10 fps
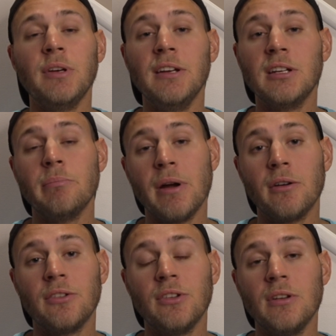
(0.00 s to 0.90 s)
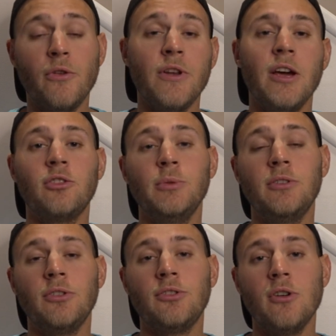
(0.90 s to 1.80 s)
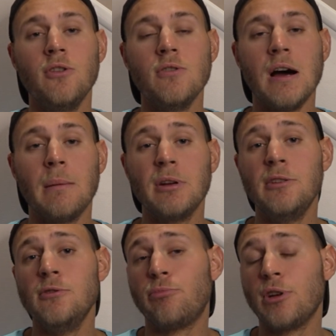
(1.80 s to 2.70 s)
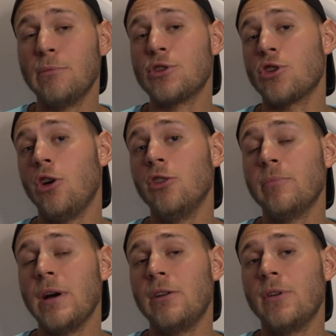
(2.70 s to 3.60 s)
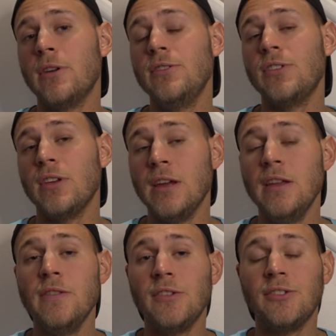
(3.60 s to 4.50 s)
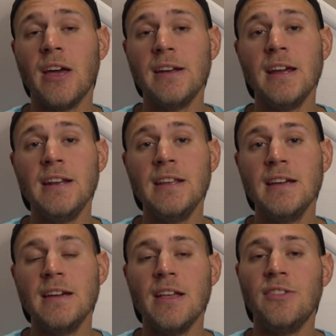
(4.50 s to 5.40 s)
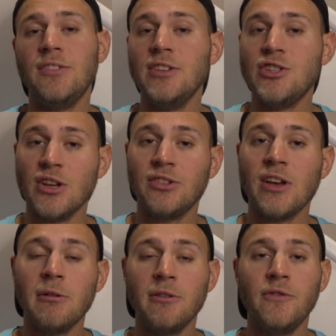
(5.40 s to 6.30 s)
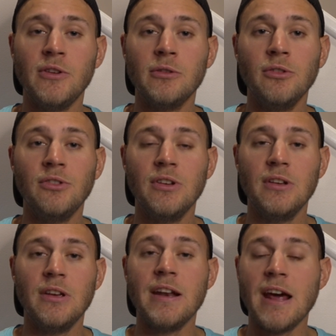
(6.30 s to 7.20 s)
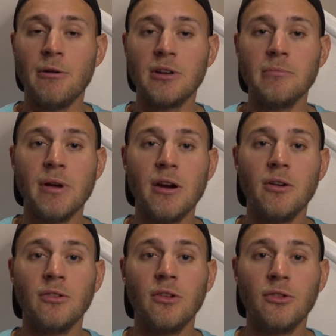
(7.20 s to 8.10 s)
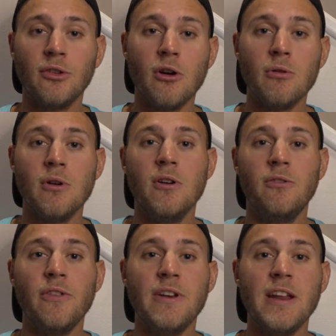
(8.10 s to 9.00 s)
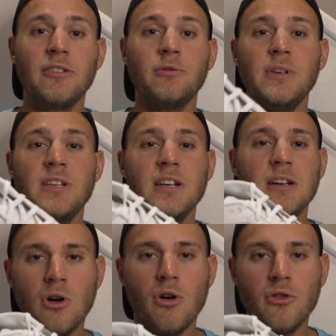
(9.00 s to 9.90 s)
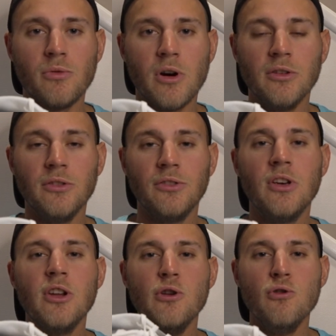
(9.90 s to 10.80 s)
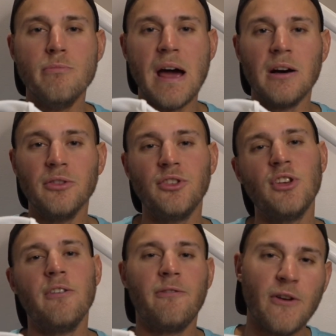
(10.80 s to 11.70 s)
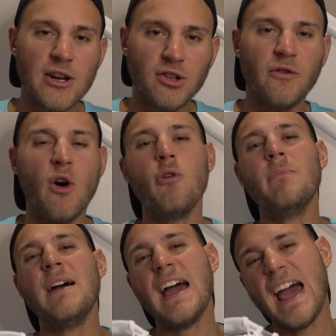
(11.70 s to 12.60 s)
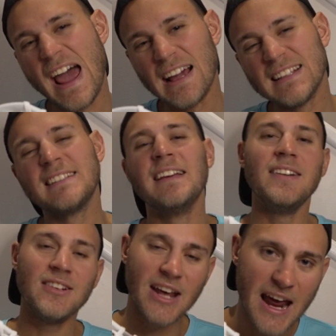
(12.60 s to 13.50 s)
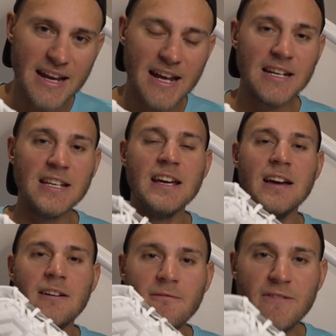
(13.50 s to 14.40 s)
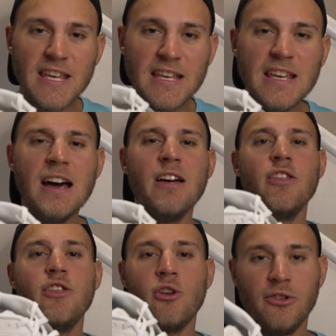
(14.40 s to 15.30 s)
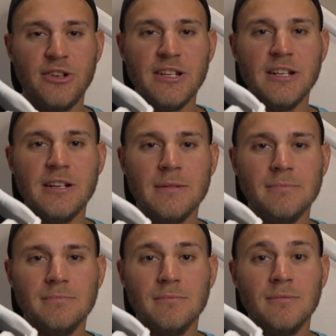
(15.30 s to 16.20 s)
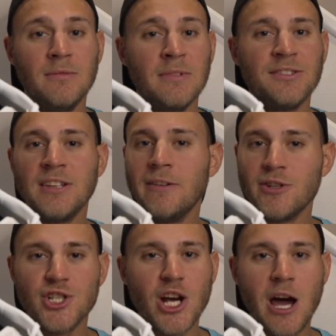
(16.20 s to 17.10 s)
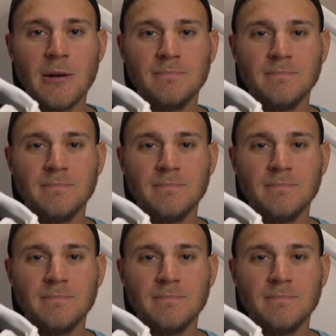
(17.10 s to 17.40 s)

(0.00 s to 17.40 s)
in comparison. For the next week or so, I'm going to do pretty much all of my runs in this 1080 and see just how it feels and how it compares. So, for the next week, all the runs, New Balance Fresh Foam X 1080 V13. Let's give it a shot.